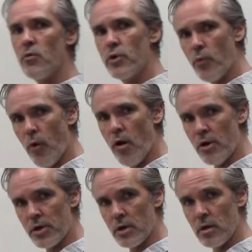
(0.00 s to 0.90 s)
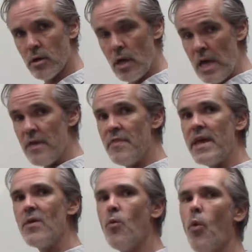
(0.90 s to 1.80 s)
with water.
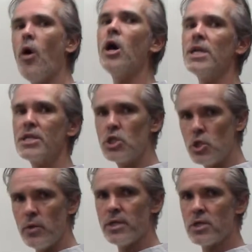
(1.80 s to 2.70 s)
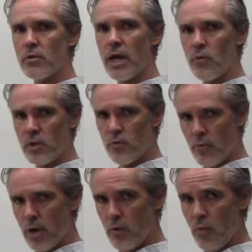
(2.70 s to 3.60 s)
They want to interact with
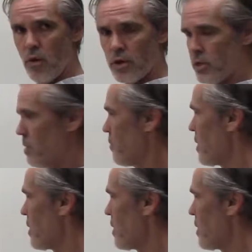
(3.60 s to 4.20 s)
water.